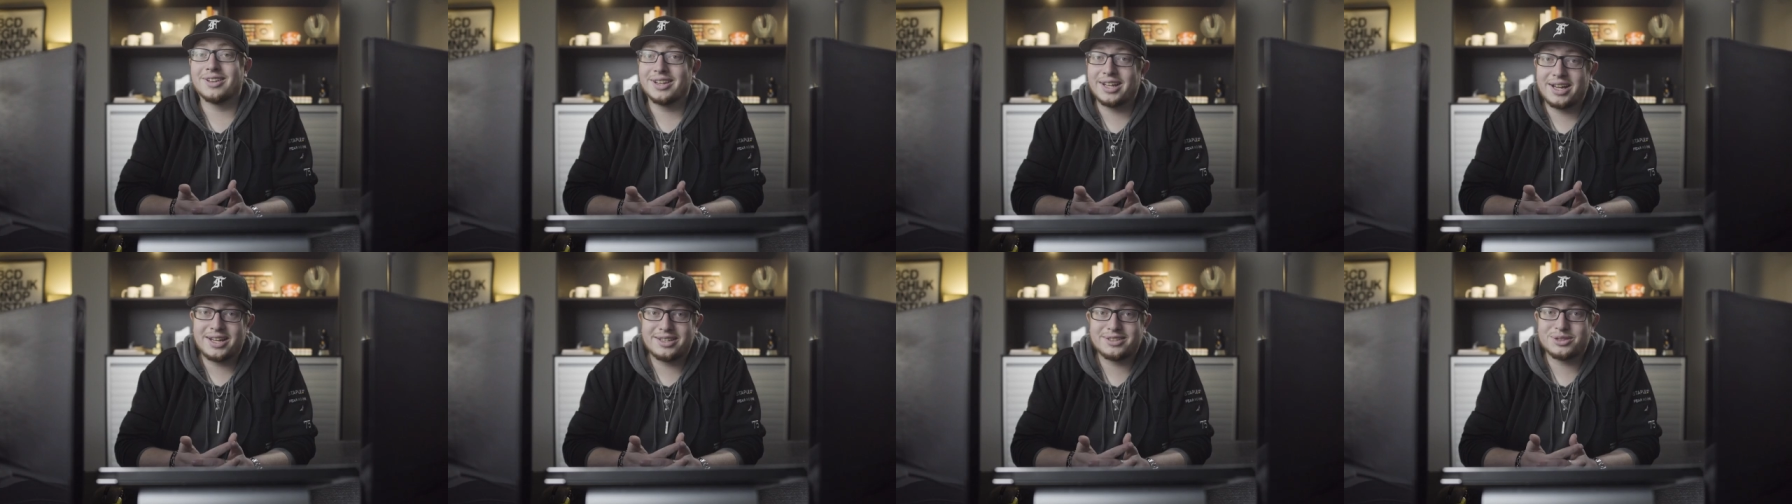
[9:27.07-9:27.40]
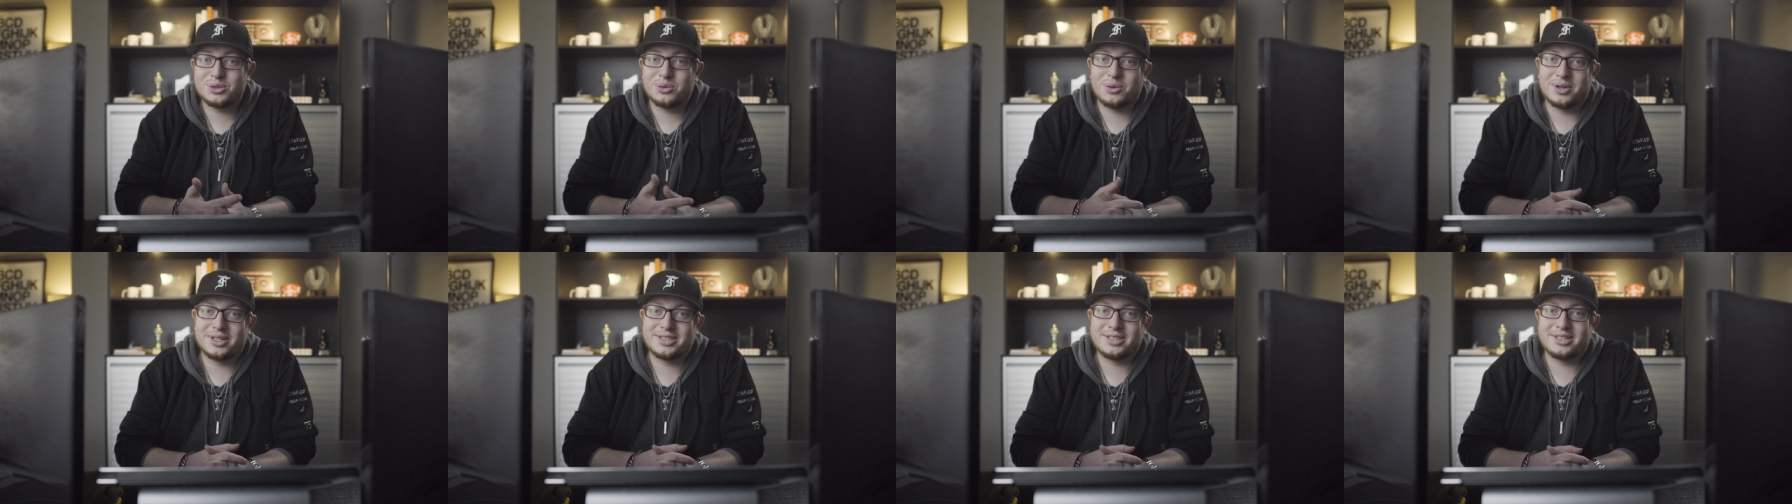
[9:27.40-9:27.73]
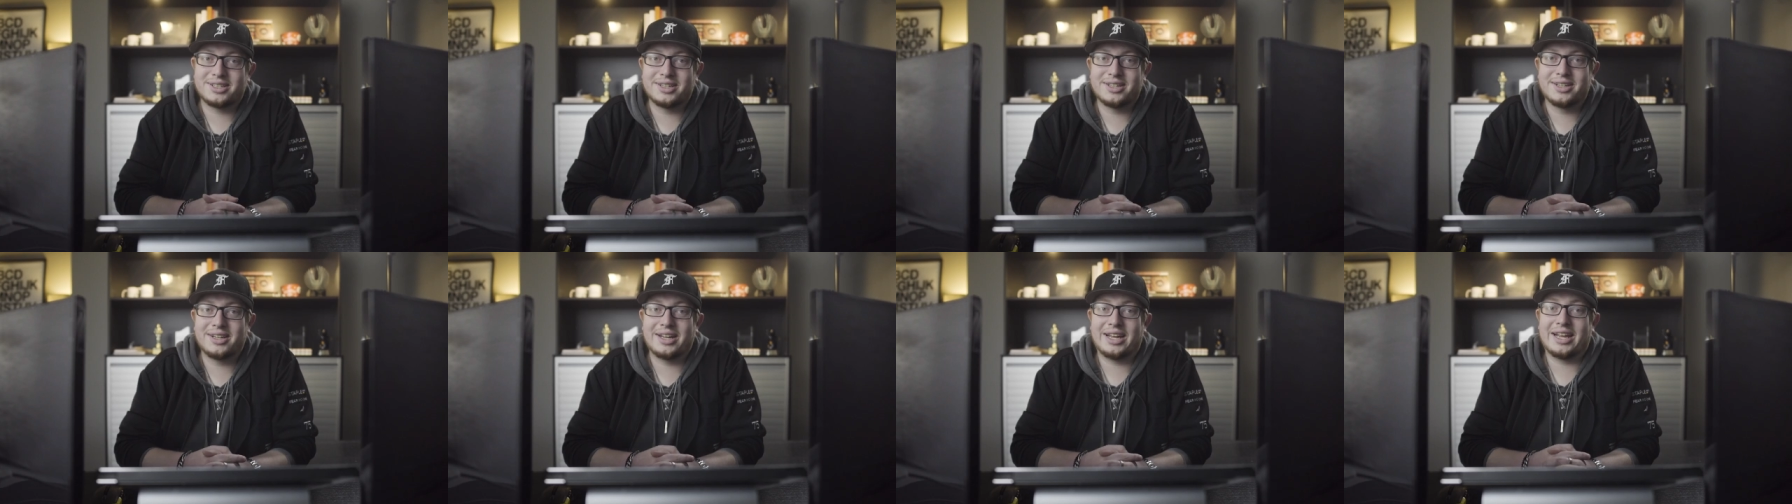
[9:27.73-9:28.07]
last
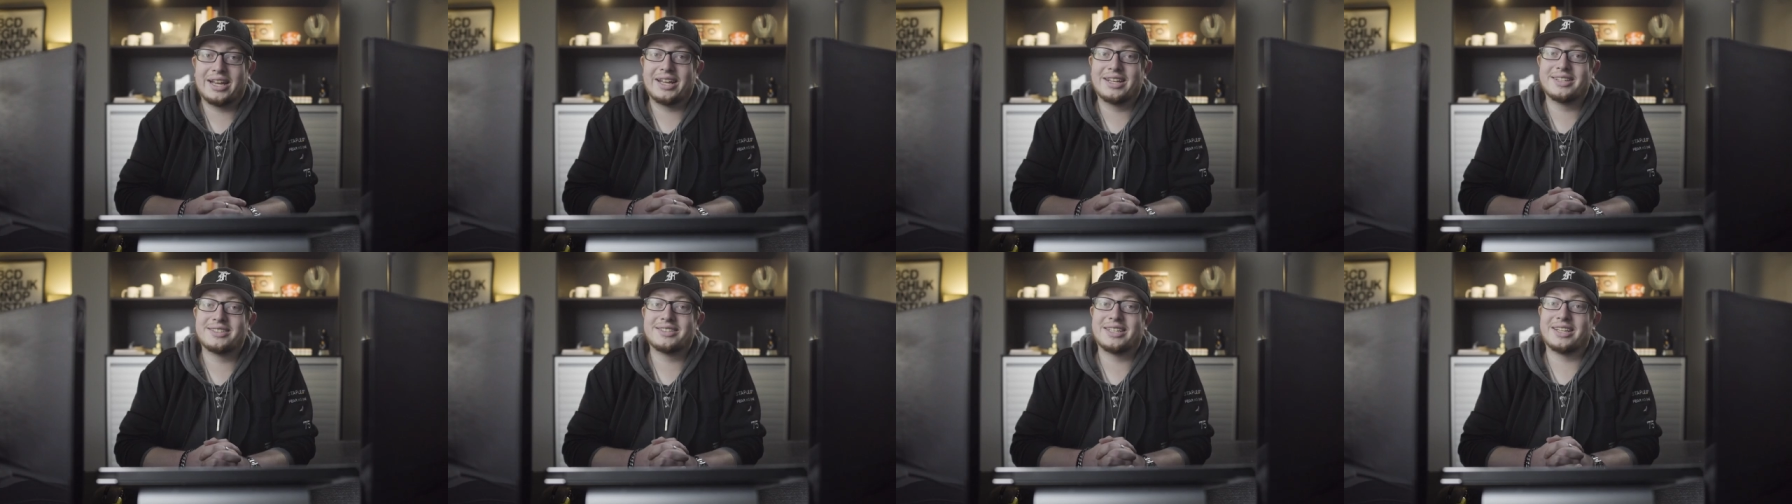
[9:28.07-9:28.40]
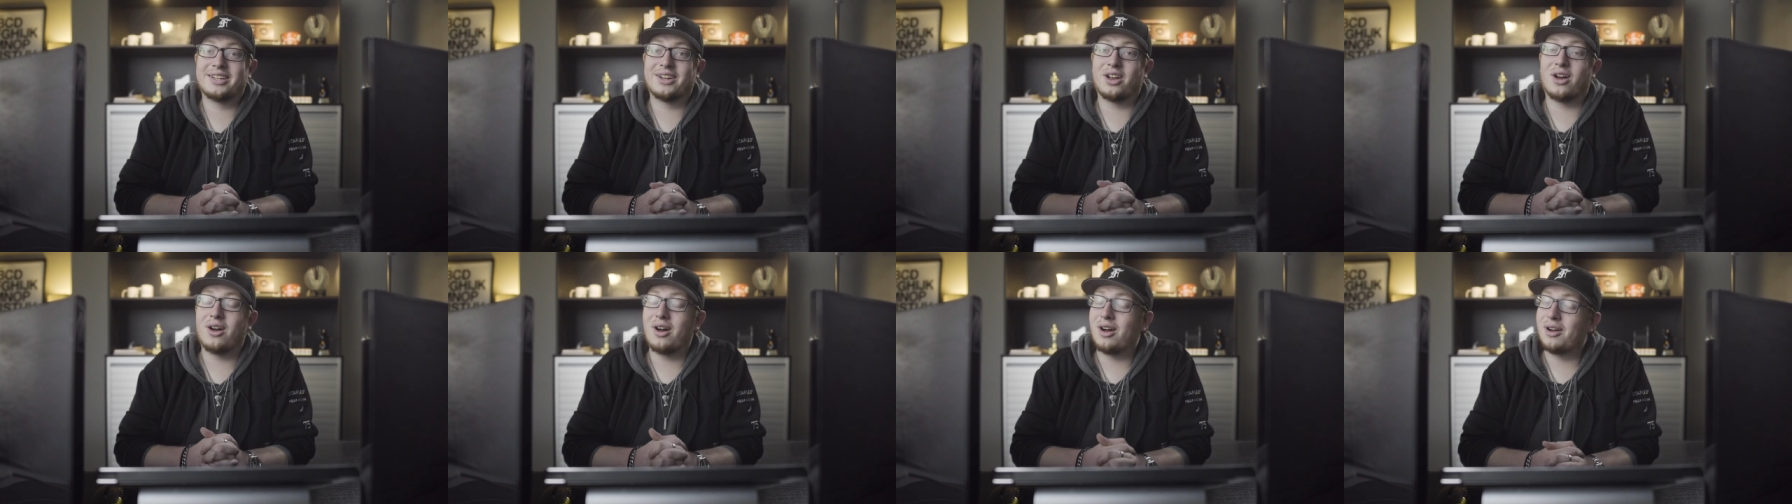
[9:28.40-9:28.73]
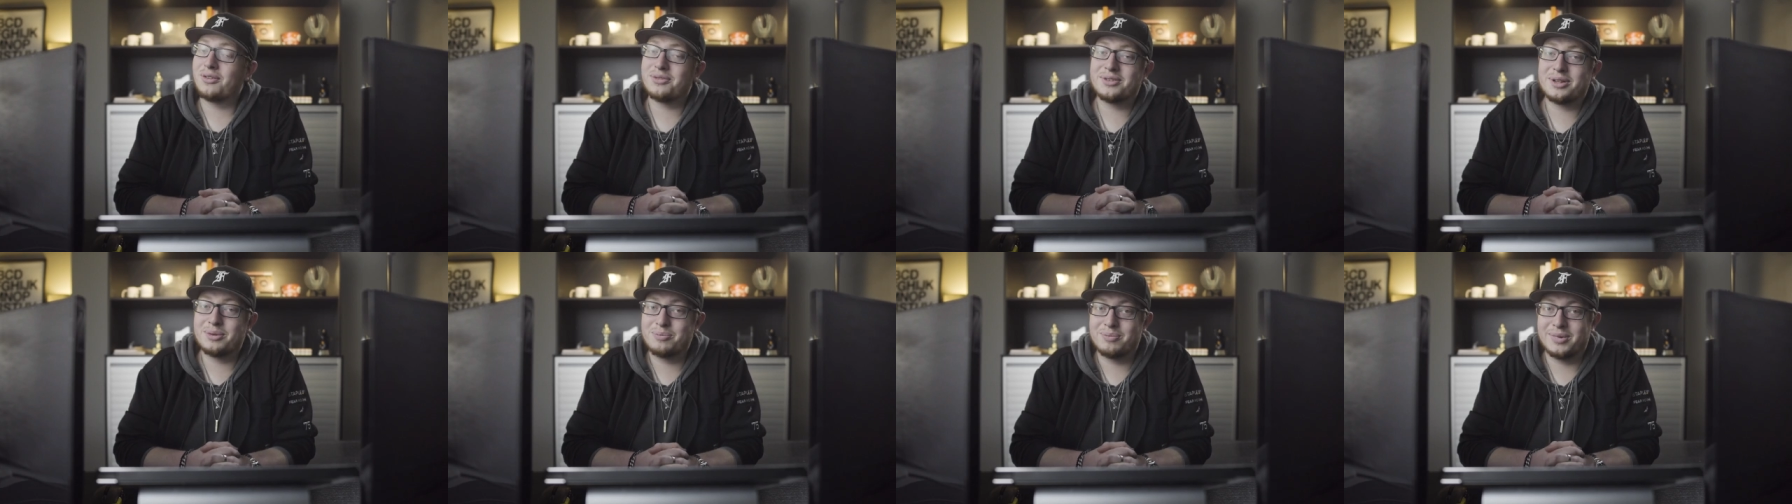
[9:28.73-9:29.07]
question is an
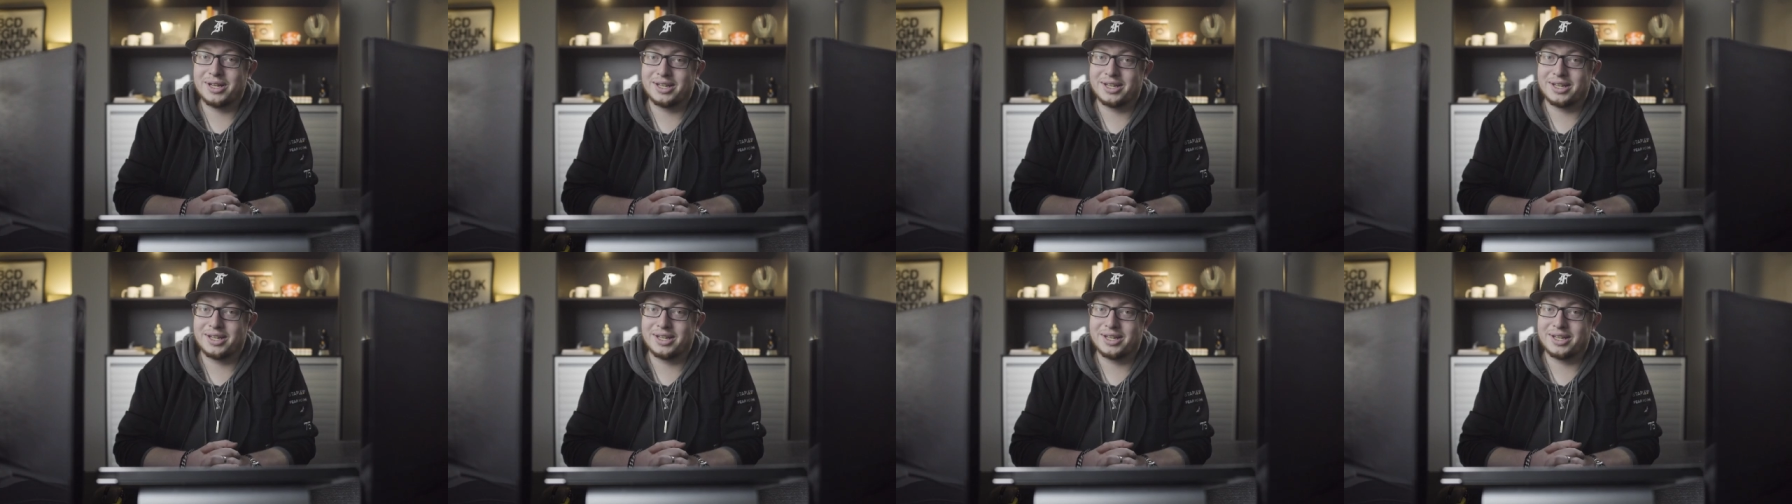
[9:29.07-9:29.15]
often